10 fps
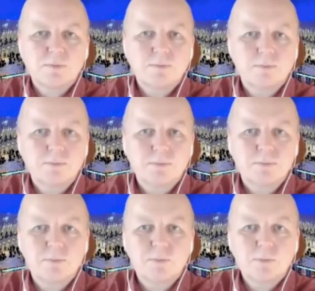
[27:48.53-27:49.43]

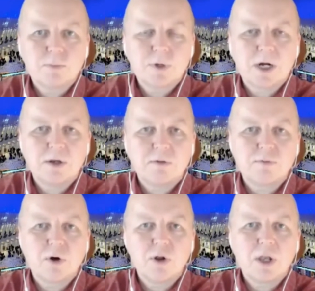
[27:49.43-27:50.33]
kind of
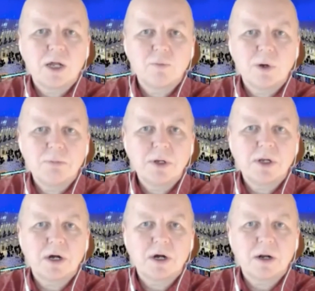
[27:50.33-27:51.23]
online
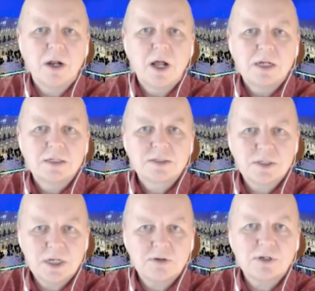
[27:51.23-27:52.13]
webinar
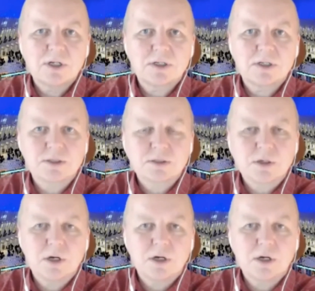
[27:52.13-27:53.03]
series
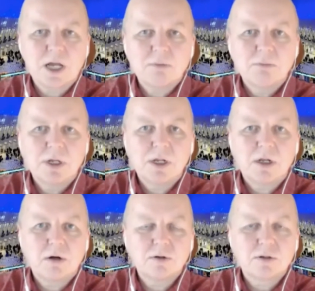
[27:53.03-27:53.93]
can be
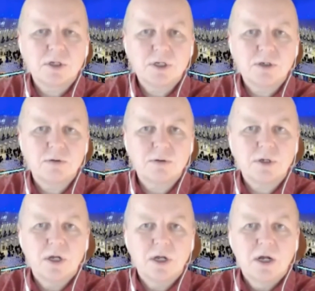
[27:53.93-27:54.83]
continued
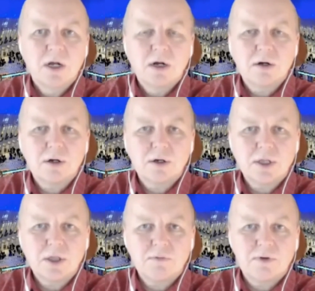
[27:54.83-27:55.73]

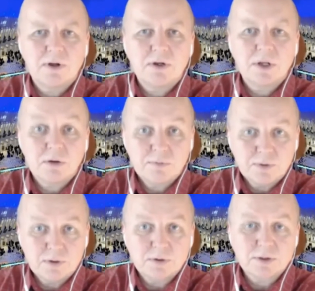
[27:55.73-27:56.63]
in the very near
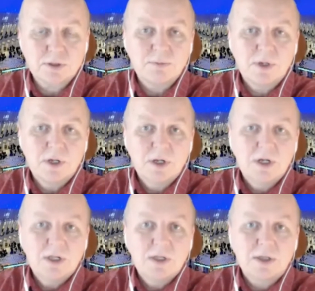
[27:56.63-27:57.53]
future.
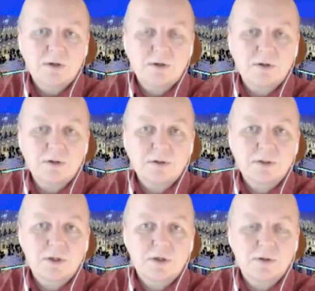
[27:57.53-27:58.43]
The
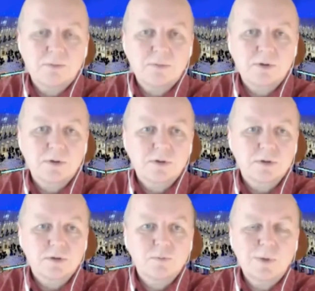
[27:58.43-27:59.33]

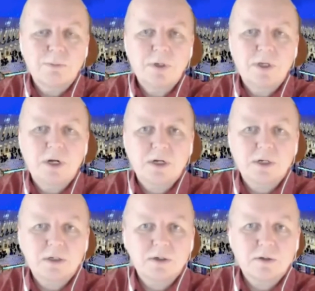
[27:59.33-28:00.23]

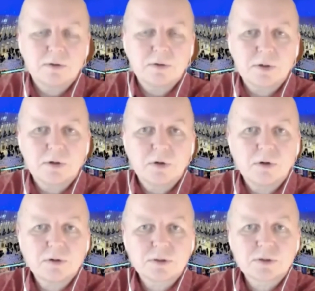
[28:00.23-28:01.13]
webinar or the
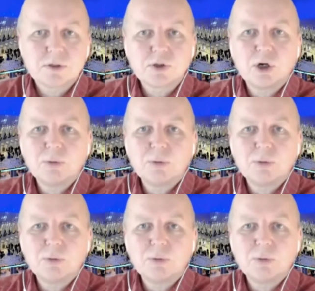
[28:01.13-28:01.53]
course